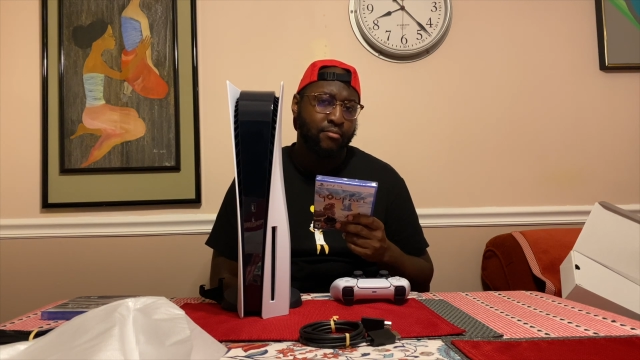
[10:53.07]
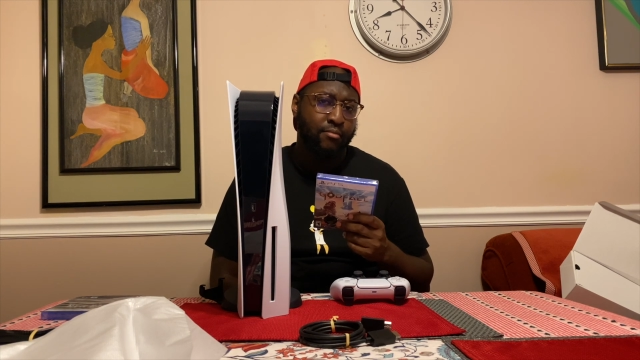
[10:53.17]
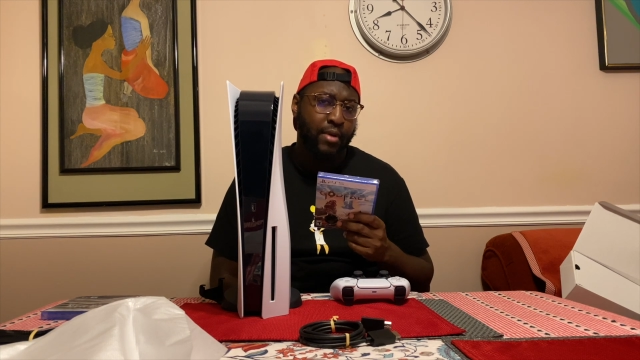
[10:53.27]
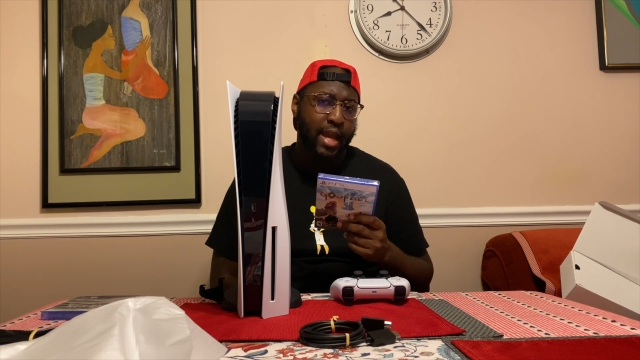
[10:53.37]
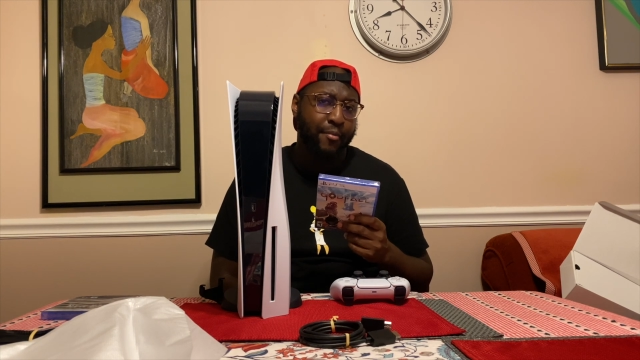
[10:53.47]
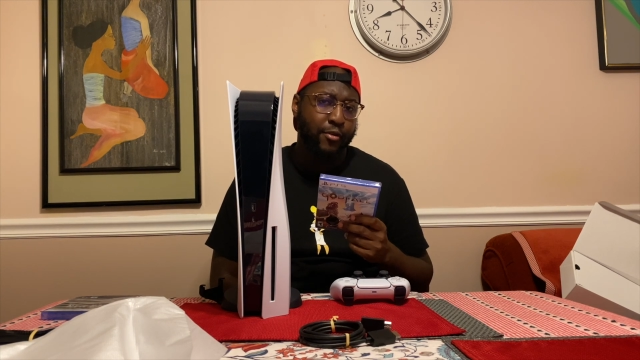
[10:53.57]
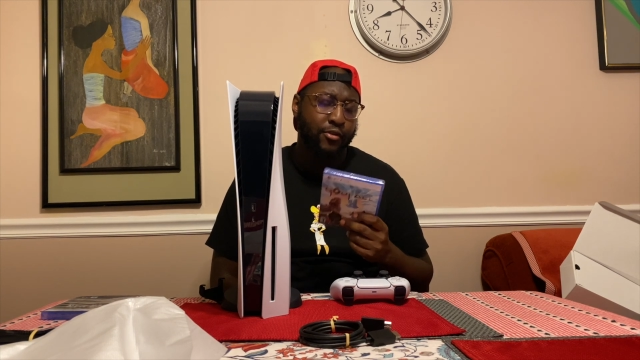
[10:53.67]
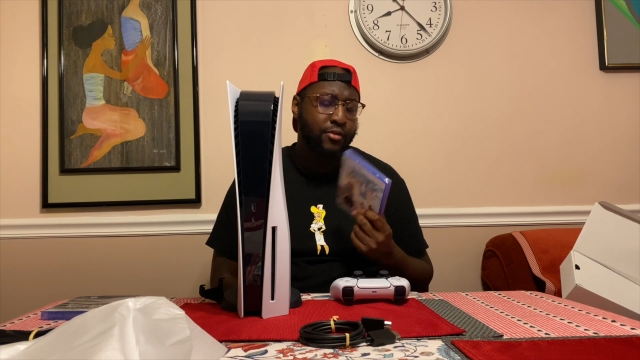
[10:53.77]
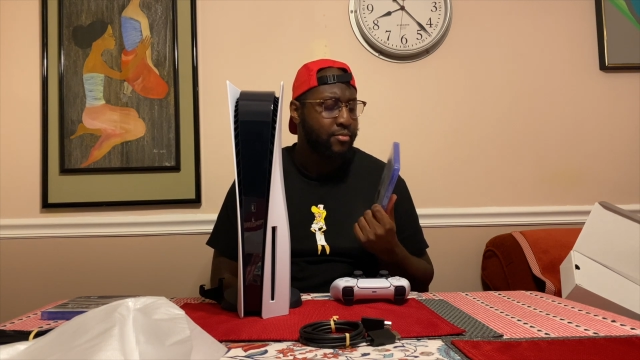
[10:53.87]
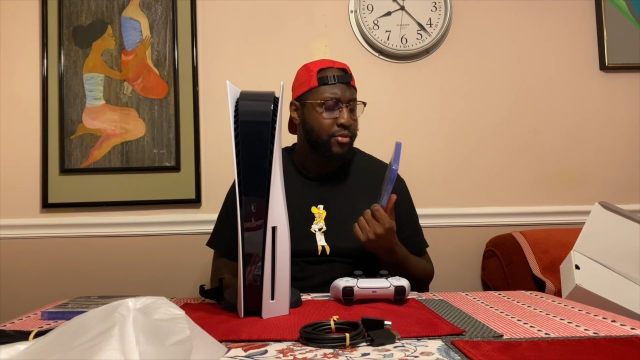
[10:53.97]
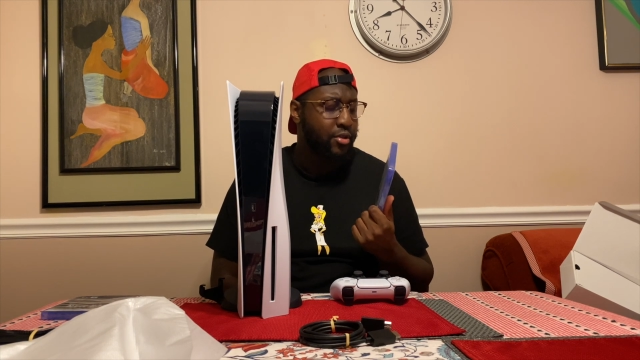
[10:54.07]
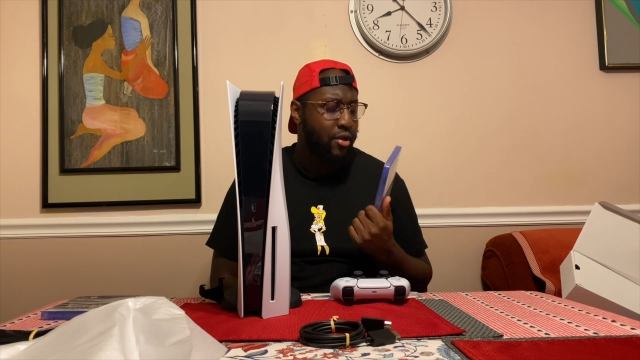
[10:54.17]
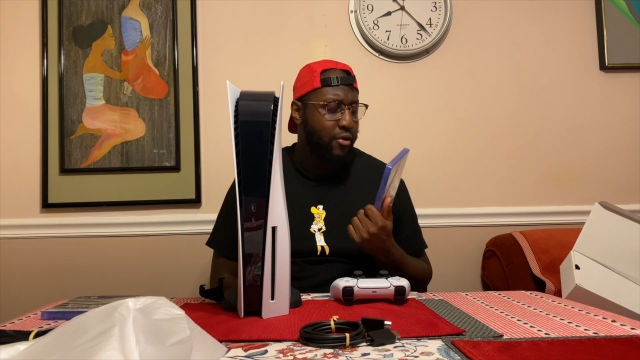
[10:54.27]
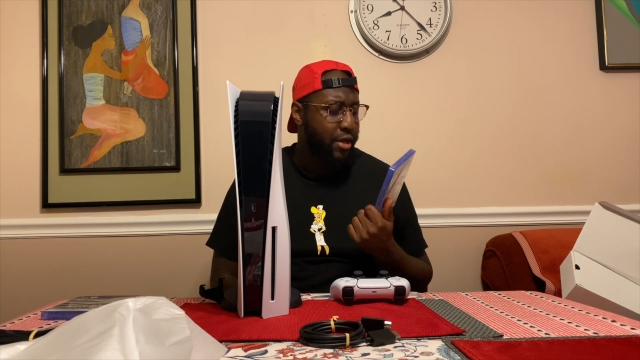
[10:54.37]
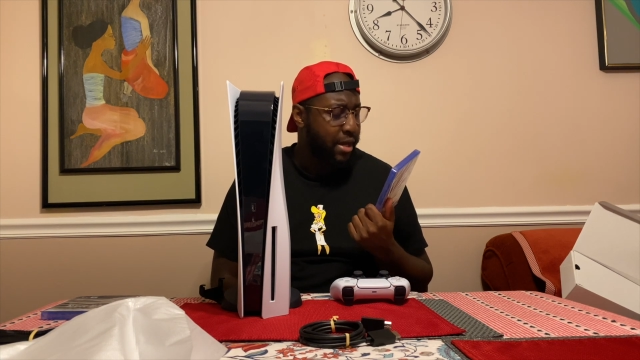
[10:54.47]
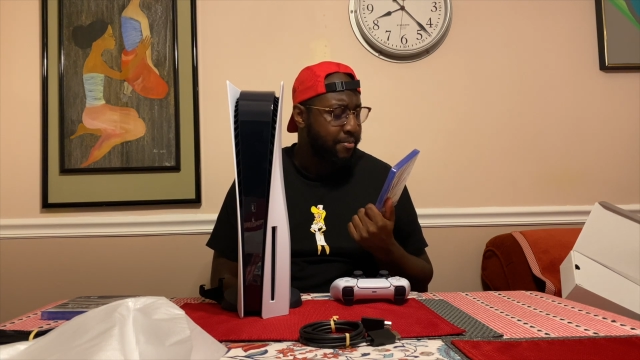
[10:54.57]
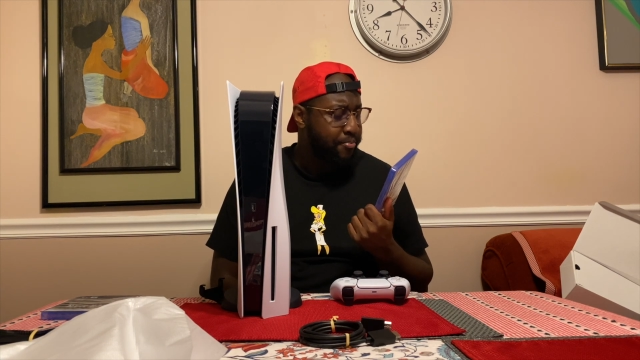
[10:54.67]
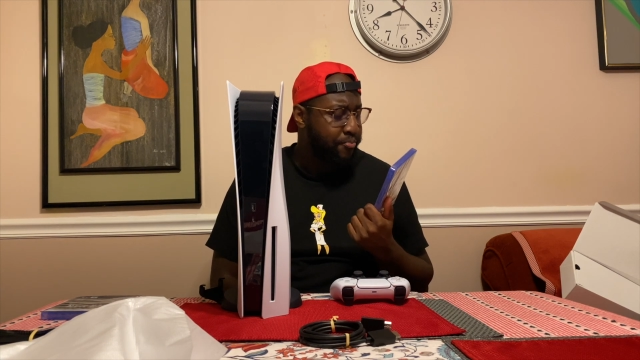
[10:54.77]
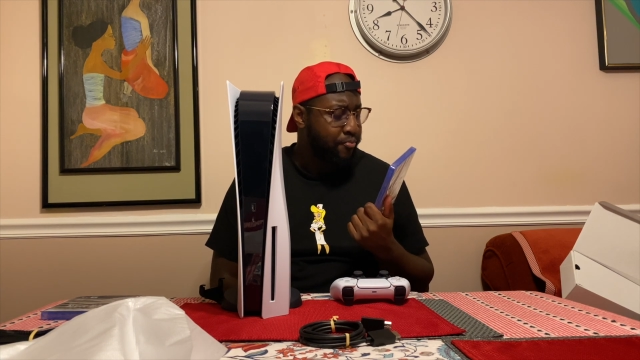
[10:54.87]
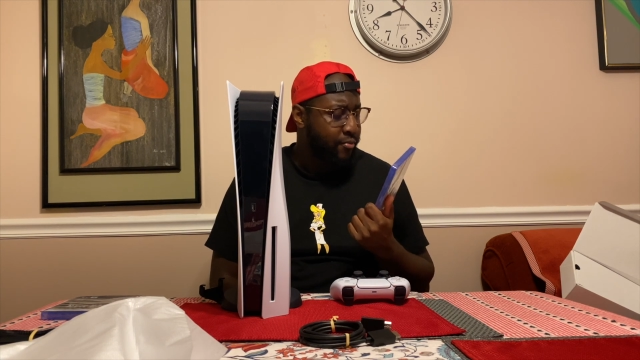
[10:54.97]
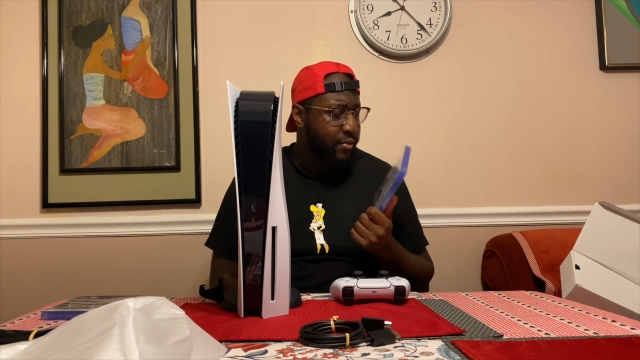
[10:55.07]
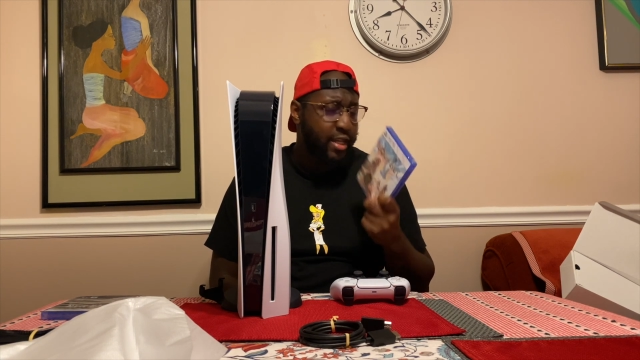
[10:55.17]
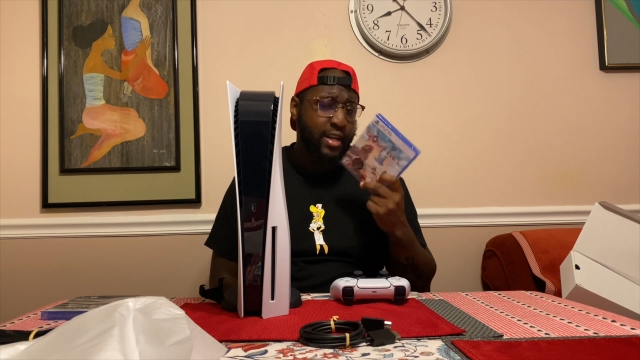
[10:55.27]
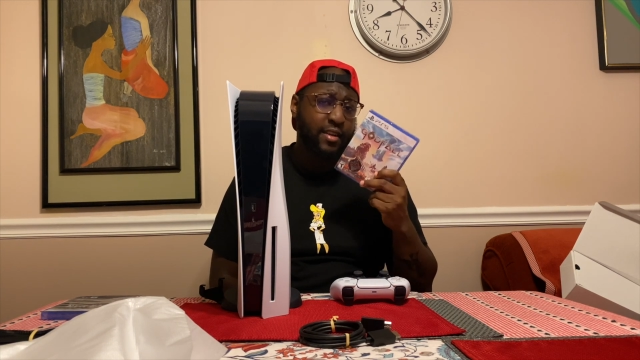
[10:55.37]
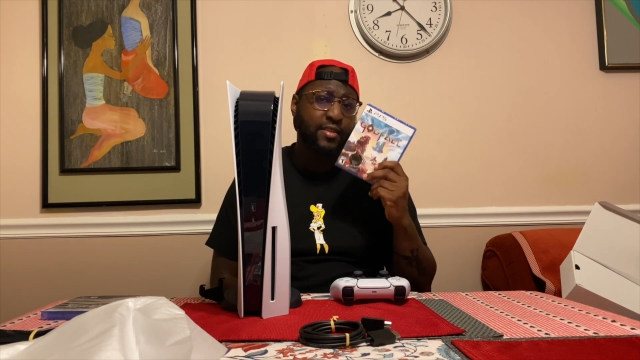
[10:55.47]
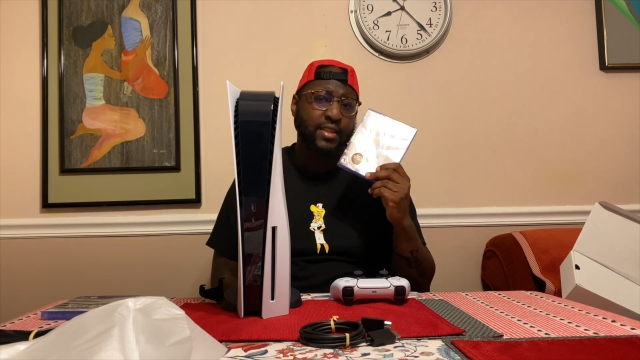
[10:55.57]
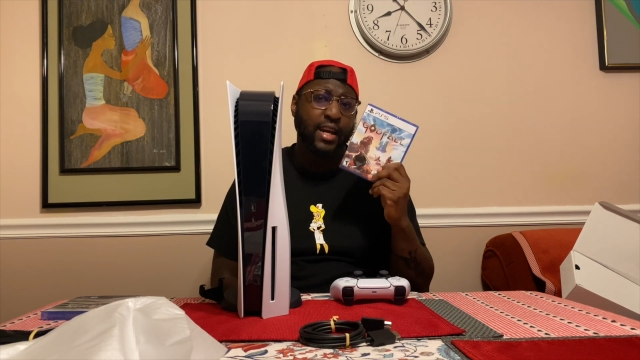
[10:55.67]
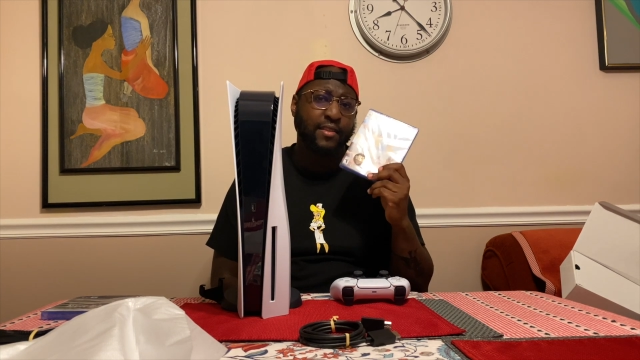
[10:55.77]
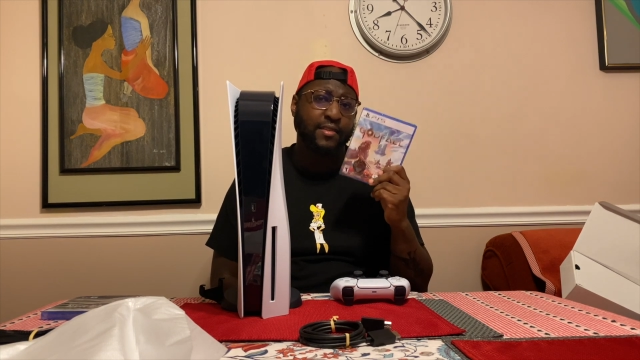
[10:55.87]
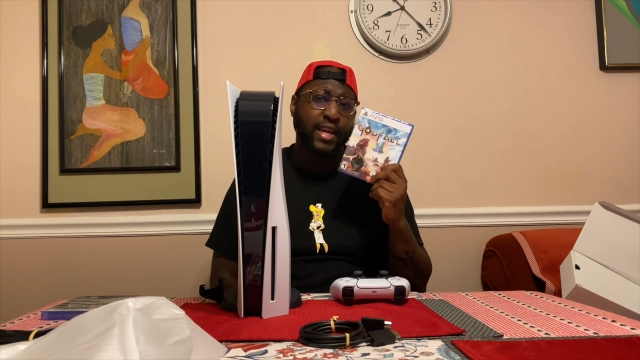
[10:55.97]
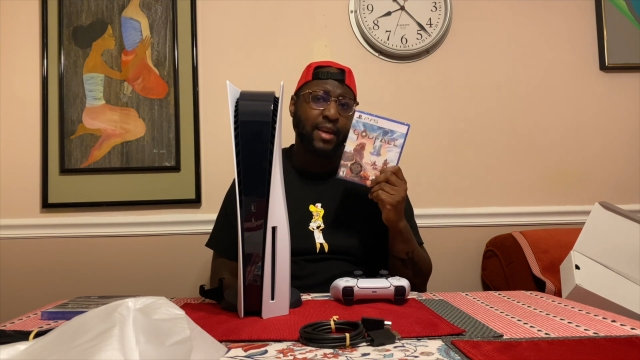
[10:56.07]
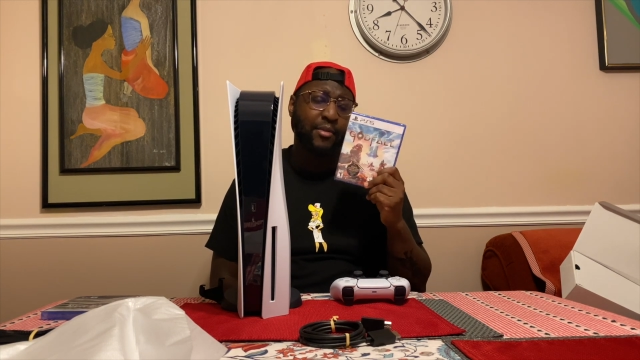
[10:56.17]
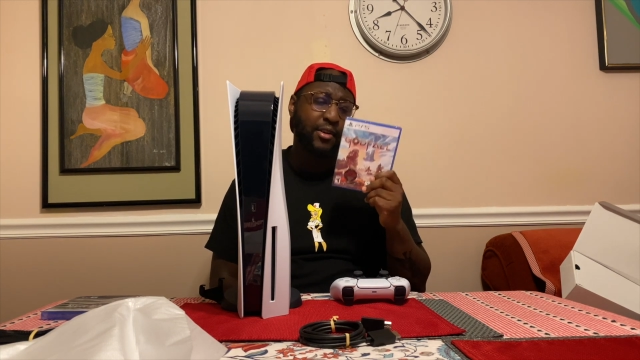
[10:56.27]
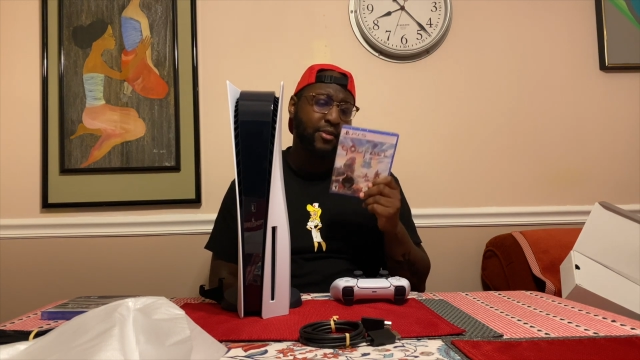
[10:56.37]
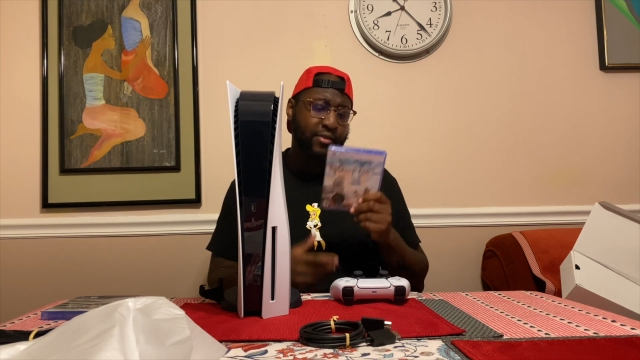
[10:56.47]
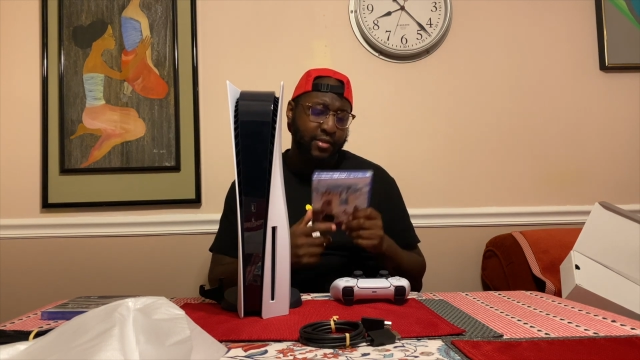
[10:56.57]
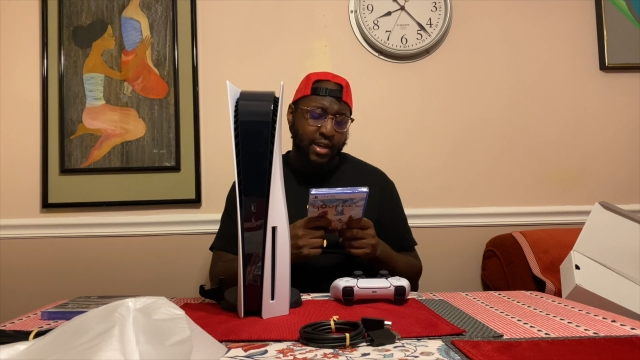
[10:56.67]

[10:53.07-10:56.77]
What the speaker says: hammers. So yeah, curious to see how this game goes.